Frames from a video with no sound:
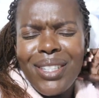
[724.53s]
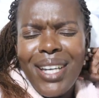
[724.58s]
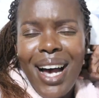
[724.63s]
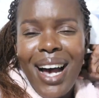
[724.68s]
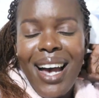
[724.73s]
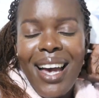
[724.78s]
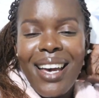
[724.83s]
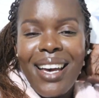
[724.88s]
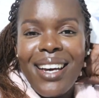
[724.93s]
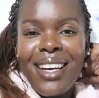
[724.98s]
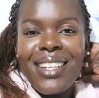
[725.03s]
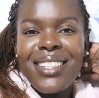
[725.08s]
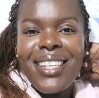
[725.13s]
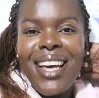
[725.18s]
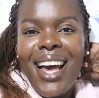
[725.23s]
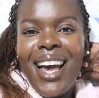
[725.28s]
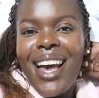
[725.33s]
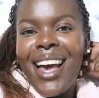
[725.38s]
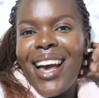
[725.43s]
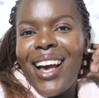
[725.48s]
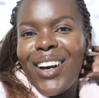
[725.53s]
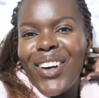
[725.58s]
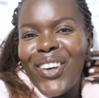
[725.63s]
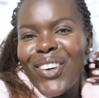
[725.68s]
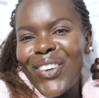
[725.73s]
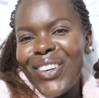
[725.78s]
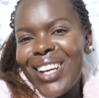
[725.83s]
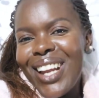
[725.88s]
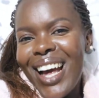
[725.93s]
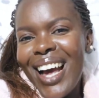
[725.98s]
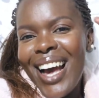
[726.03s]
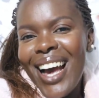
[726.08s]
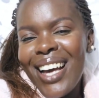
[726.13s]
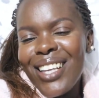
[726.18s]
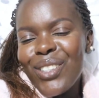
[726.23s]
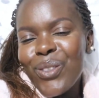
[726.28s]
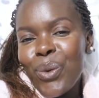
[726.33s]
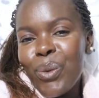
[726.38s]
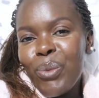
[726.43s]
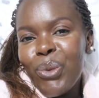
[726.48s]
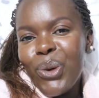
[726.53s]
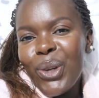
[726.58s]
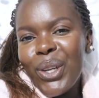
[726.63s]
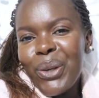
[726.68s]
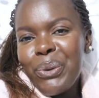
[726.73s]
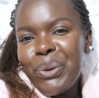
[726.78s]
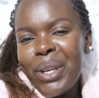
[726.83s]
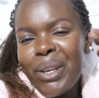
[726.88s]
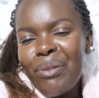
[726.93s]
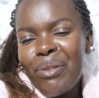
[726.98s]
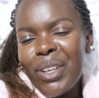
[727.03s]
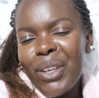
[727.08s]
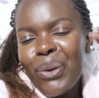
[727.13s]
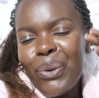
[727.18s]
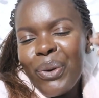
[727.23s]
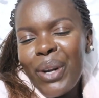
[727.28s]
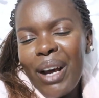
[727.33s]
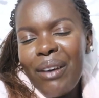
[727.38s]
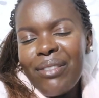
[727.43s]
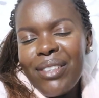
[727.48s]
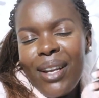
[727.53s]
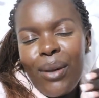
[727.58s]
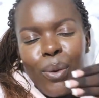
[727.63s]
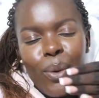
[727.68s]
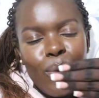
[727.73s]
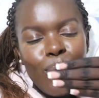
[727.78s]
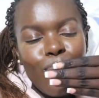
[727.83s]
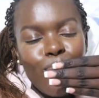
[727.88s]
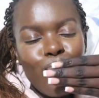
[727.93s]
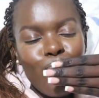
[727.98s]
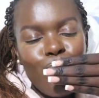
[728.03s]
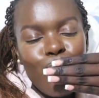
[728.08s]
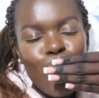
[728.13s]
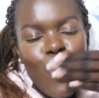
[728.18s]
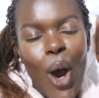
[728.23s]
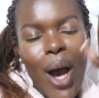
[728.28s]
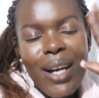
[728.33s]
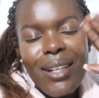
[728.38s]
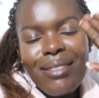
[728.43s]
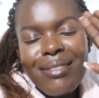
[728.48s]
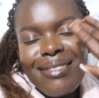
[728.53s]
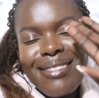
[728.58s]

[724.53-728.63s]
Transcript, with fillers: tired good night good morning good evening good afternoon